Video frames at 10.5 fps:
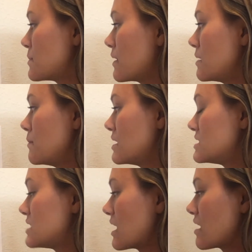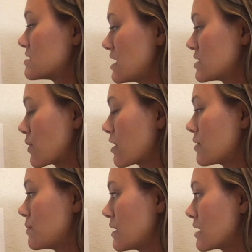but in mid-stance, that's where
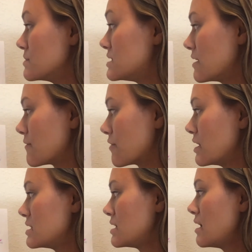it becomes different.